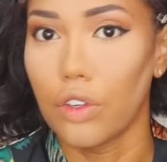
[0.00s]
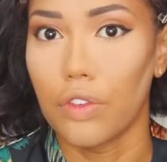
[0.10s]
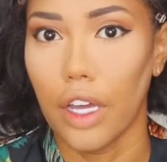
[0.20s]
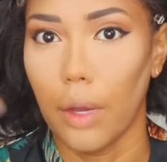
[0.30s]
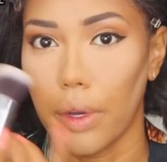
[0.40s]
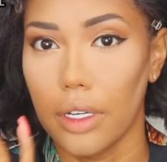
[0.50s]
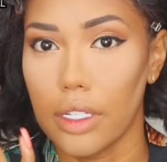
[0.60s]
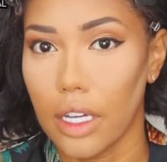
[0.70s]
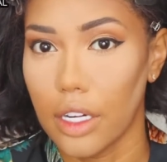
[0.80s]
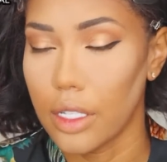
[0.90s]
Don't forget, we're going
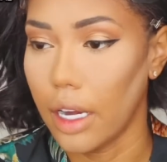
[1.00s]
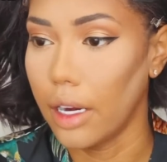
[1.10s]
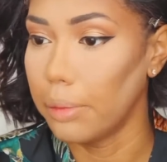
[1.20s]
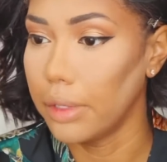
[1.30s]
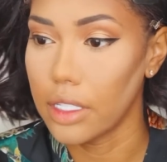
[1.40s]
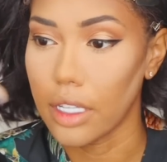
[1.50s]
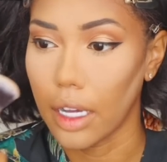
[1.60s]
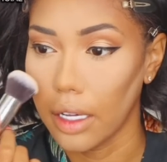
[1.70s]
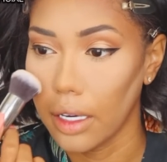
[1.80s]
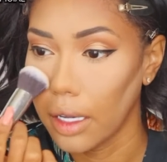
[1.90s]
to touch that up in a
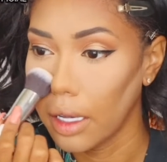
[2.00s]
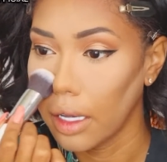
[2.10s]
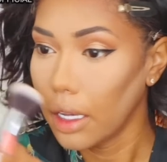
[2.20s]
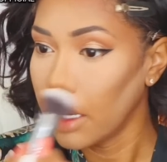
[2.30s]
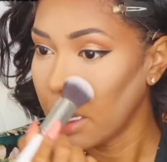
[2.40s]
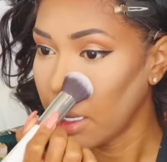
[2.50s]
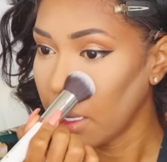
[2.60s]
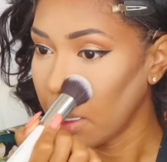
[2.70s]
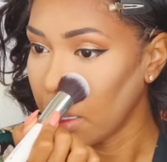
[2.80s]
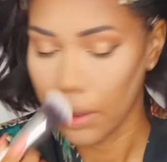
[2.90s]
second.
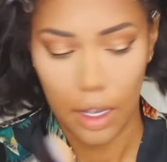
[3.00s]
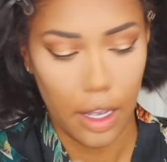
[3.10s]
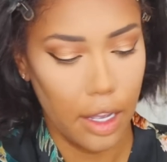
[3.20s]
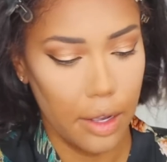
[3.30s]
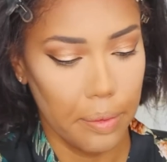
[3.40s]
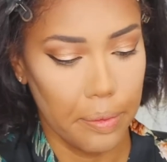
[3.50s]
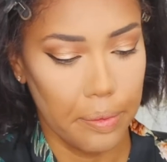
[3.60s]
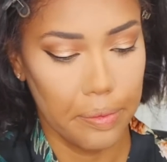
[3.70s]
Okay.